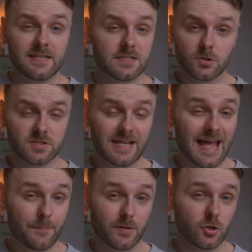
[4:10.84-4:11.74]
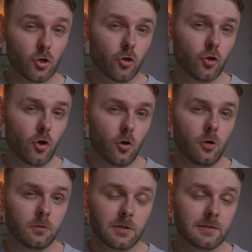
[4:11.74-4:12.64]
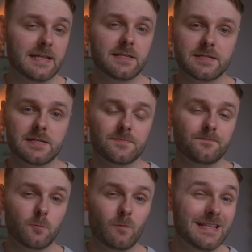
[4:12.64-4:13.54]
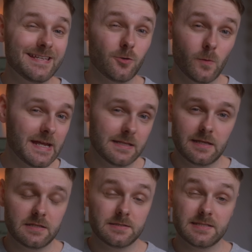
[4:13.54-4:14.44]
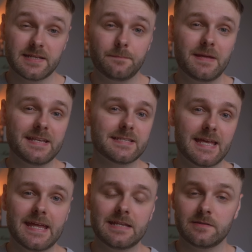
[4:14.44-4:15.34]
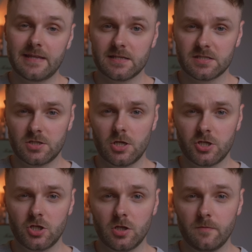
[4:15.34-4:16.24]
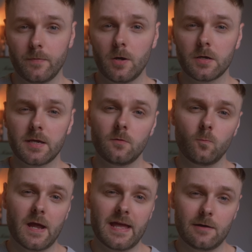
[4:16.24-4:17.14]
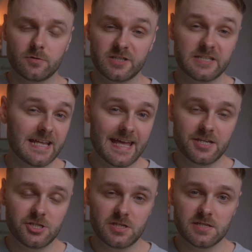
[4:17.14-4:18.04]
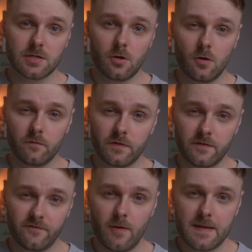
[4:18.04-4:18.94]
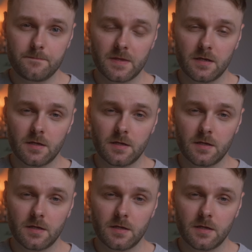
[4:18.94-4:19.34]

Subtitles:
This doesn't happen on all lenses. Really great lenses can maintain that circular bokeh right out to the edges of the frame,